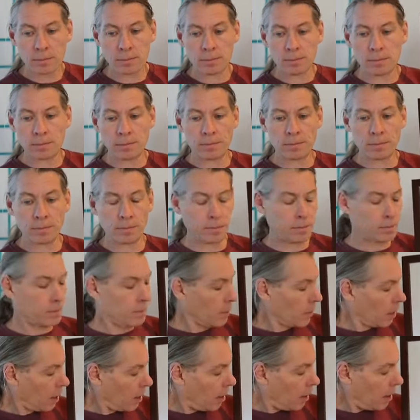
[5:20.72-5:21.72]

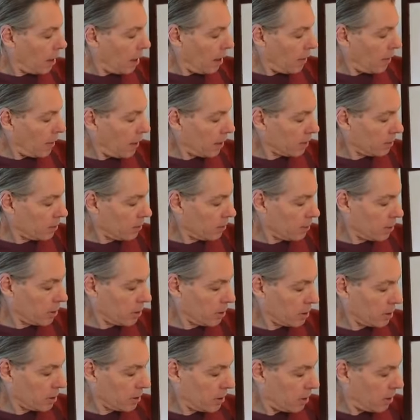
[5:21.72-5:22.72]
And that's a
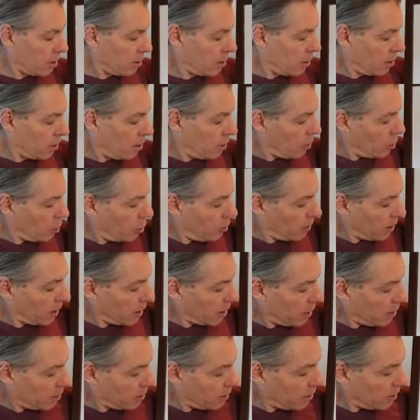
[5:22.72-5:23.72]
person who,
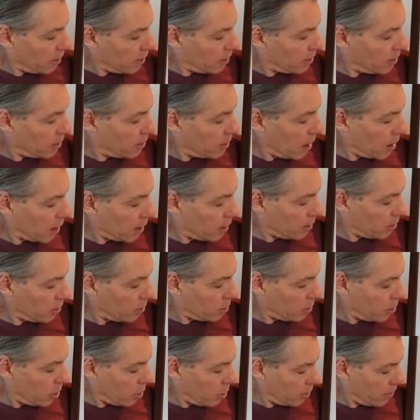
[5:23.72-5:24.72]
because of the second
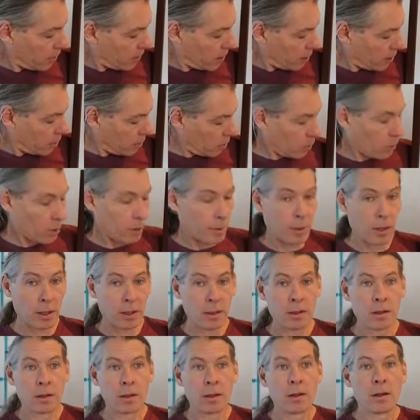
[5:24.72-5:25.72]
stroke being
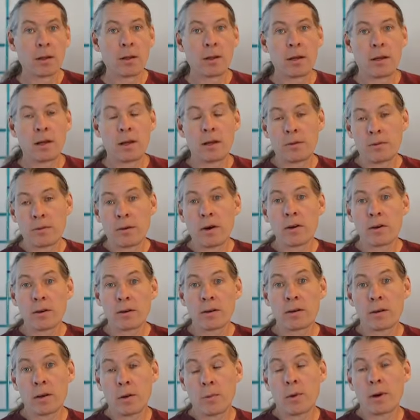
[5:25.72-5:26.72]
normal, is
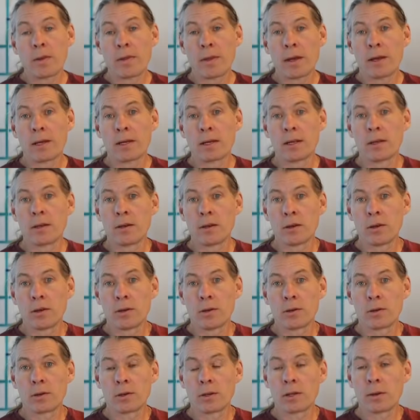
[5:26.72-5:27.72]
focused on what they can
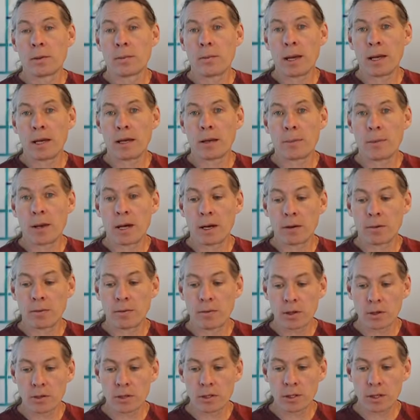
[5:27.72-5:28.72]
do to make a better
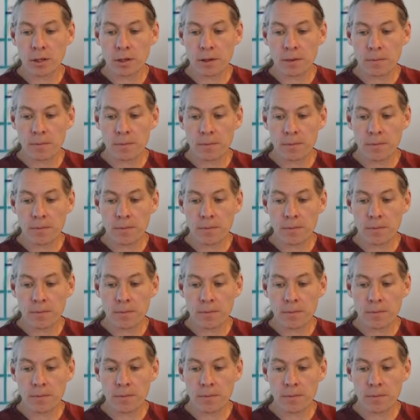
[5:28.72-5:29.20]
future,